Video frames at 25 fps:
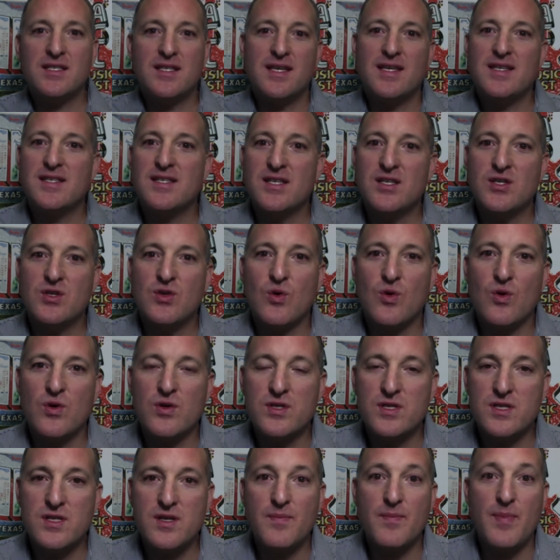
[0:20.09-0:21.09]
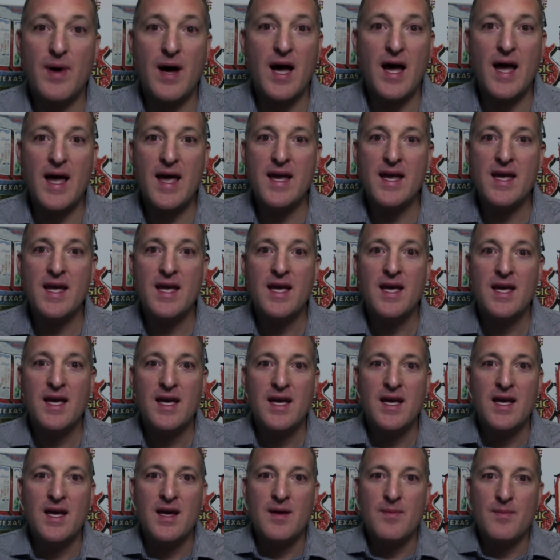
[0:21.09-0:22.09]
He's endorsed by
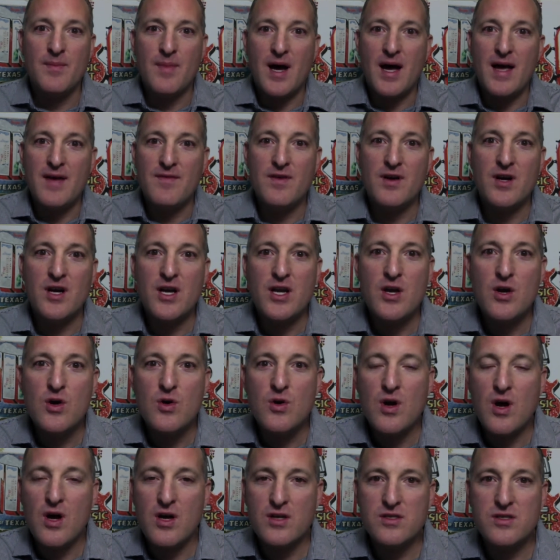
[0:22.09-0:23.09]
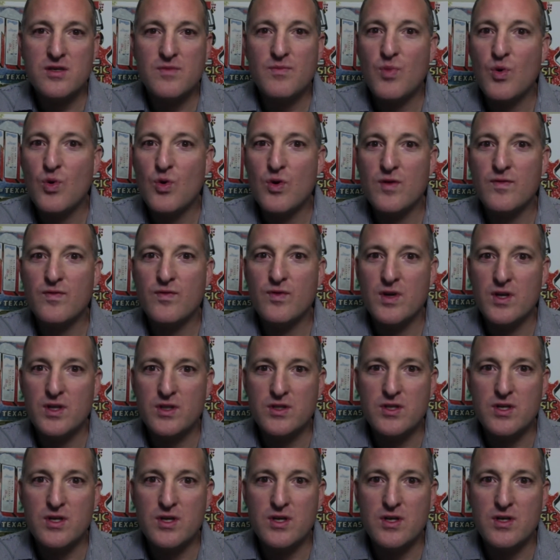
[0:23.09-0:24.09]
my very own Austin Board of
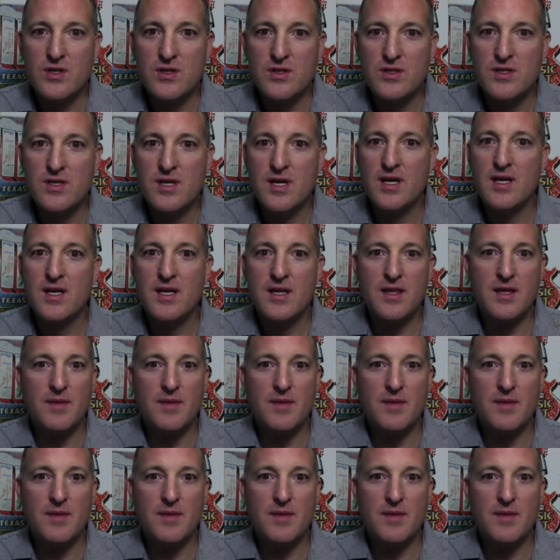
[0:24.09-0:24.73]
Realtors,